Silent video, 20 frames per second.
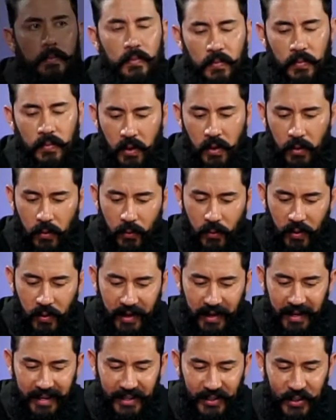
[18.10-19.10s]
All
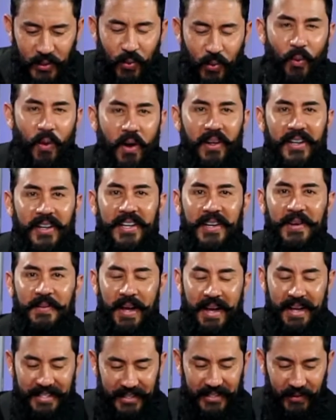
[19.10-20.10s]
right, welcome
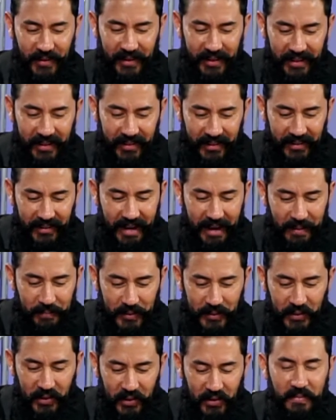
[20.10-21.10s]
to another
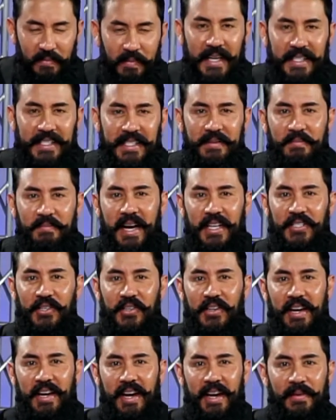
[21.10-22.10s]
episode of Mindset
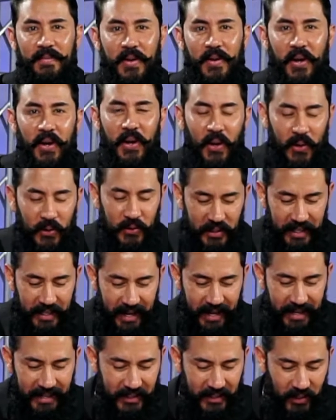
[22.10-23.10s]
Mastery. I'm your host,
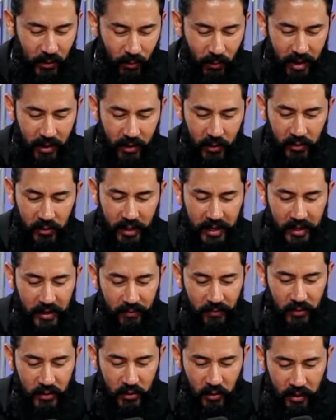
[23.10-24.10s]
AZ Araujo. Thank you
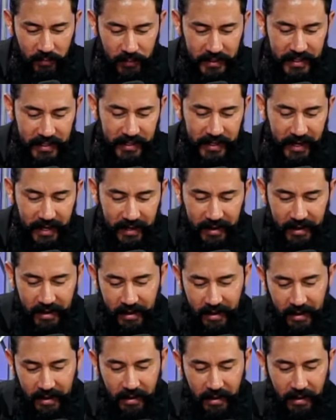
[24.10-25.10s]
for joining me today
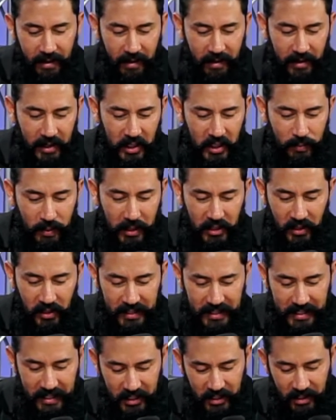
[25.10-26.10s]
on a special
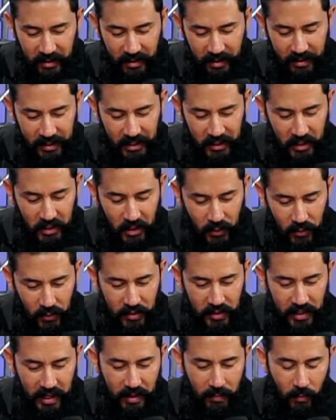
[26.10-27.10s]
edition on a
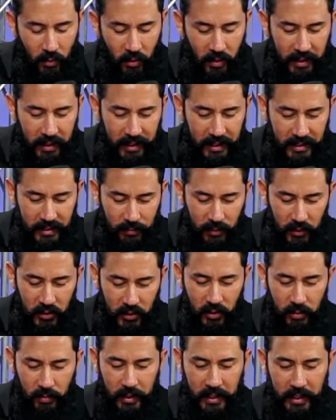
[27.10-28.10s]
Tuesday morning as opposed
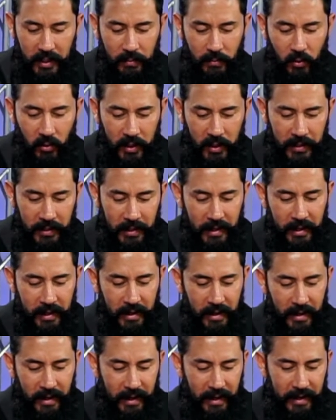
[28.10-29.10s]
to a Monday morning.
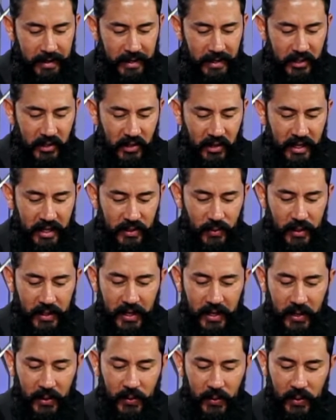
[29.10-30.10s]
Uh, yesterday, as we
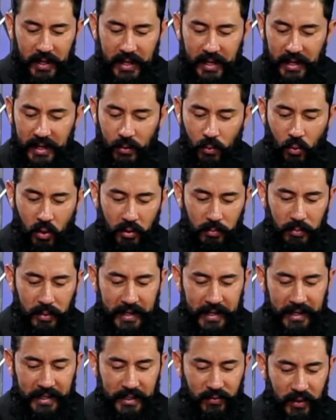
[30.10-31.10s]
know, uh,
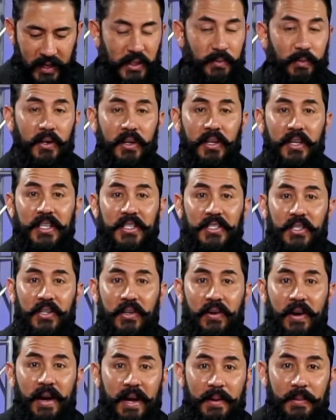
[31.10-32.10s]
workplace, Facebook,
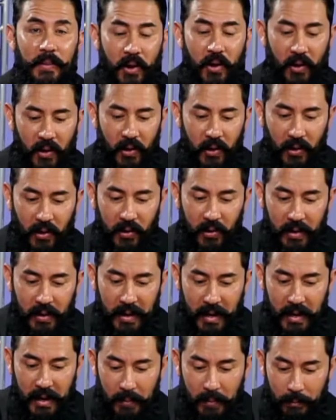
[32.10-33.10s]
Instagram, all
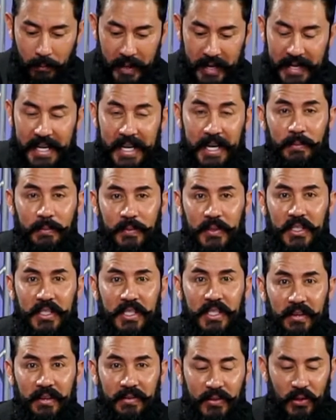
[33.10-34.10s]
mediums
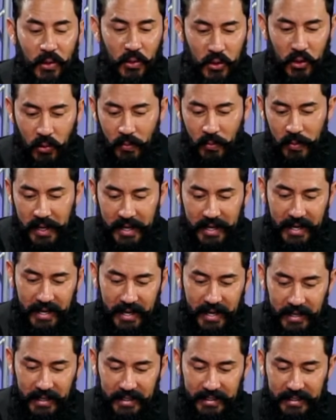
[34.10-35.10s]
of social
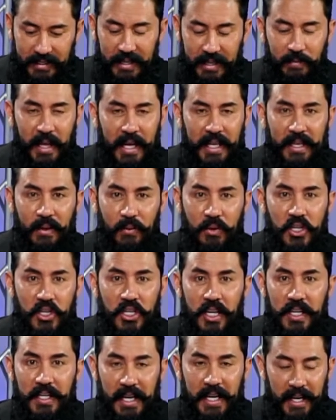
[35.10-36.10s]
media seemed like they were
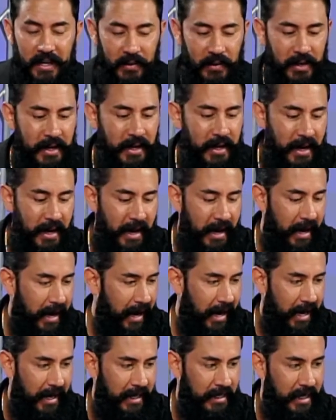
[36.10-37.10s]
shut down.
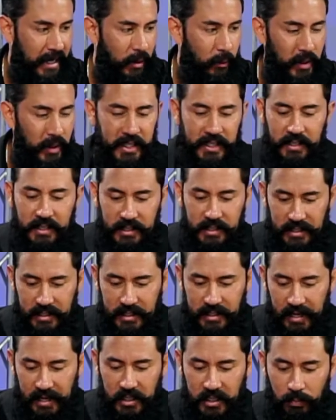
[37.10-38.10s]
And uh, we just
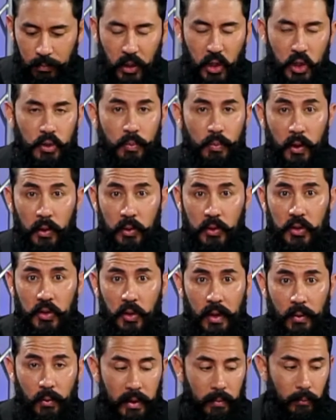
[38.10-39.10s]
decided to postpone so
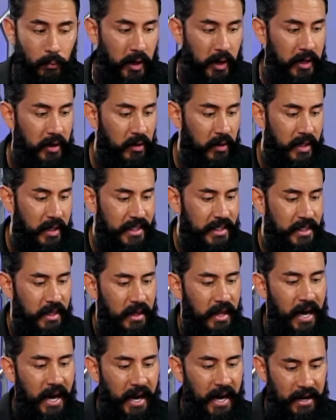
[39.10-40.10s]
that we can bring you this
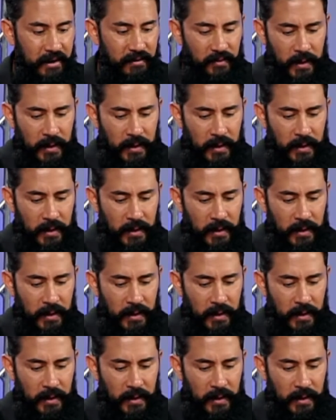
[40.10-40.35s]
live.